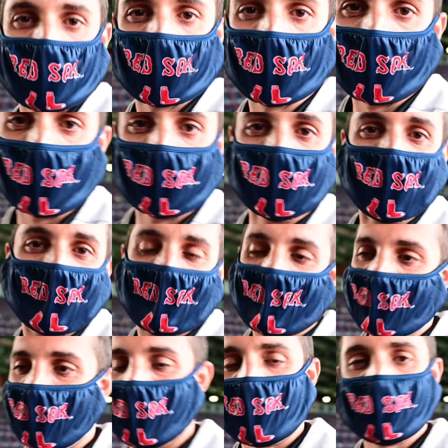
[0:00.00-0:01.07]
year old
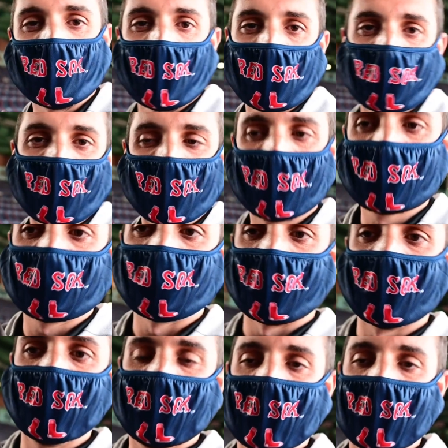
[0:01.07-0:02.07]
uh, ballpark, but